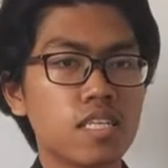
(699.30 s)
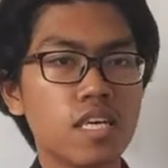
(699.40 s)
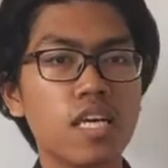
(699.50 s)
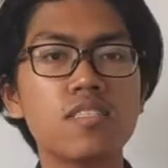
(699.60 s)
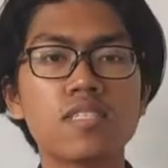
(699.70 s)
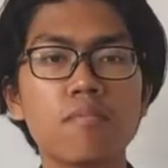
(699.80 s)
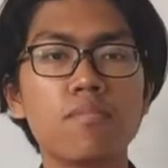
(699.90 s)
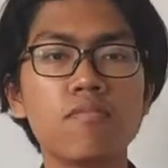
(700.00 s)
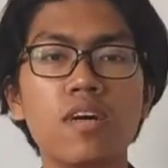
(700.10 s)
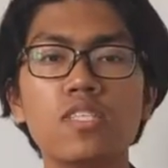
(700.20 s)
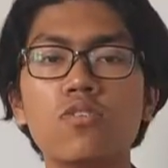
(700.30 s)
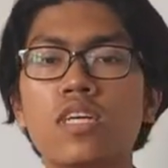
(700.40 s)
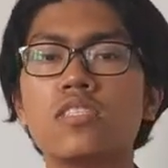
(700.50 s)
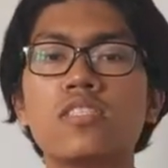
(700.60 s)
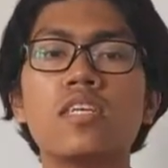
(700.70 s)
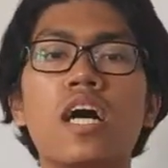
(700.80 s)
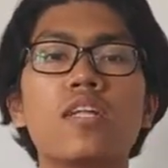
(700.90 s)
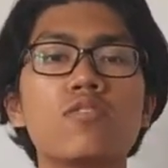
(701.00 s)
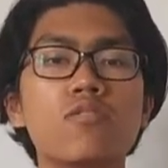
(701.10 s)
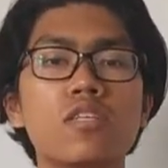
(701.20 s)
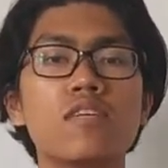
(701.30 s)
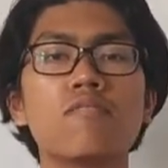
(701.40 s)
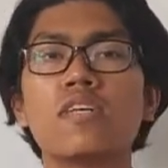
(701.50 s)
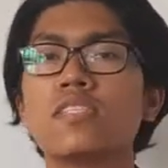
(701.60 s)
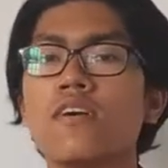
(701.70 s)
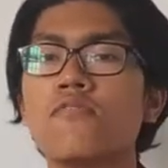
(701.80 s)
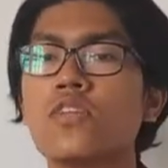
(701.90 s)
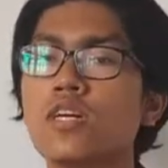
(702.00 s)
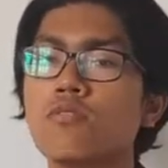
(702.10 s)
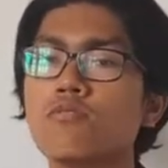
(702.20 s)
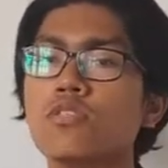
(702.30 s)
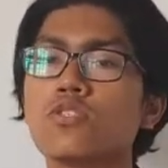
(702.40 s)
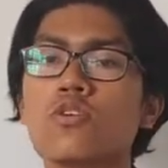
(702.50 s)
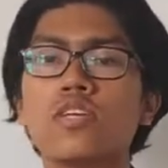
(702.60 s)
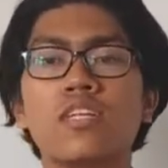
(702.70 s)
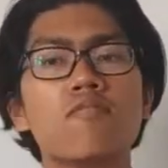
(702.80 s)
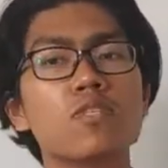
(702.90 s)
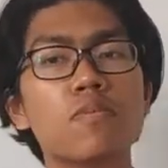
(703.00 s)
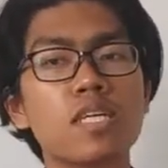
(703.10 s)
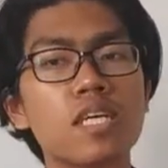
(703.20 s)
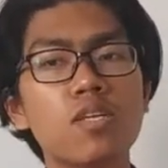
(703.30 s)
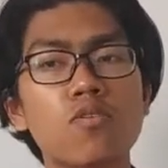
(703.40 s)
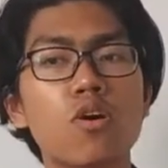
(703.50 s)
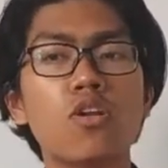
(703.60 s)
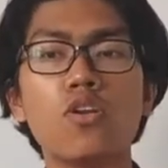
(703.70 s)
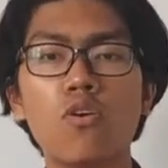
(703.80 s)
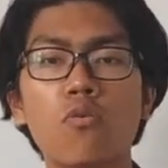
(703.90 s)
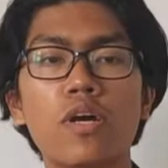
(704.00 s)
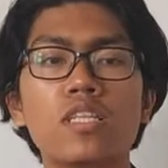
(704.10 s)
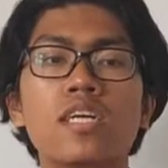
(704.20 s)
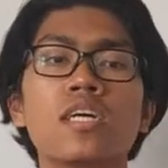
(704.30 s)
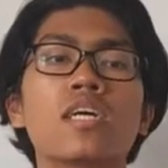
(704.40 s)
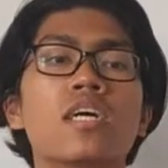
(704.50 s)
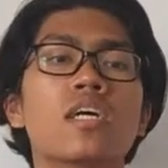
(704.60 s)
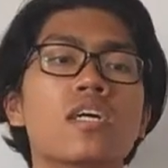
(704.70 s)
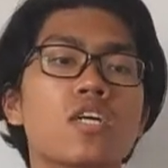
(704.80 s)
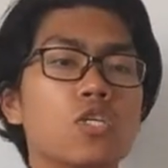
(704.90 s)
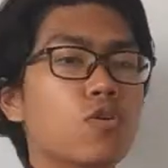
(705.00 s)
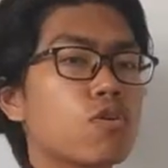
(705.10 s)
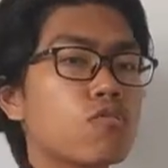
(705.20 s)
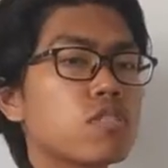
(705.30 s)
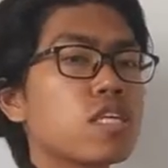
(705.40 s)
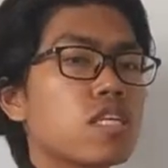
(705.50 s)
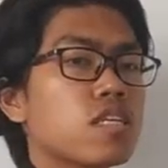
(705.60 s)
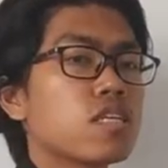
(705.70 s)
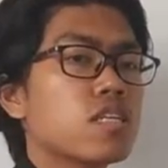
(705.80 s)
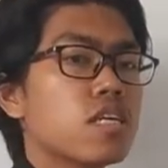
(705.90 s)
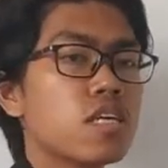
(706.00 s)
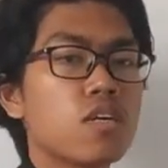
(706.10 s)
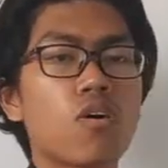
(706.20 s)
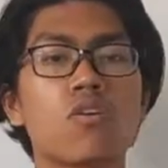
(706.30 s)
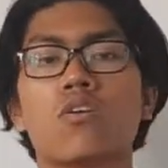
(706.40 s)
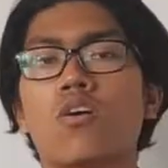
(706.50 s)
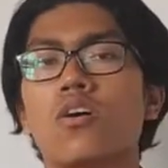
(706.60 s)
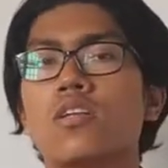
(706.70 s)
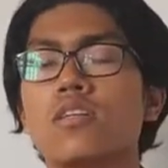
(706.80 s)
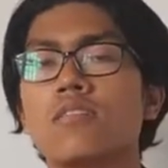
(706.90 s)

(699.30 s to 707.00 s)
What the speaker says: In some device, you can still unroot the device after a rooting, so the device maker do not know whether you rooted it or not.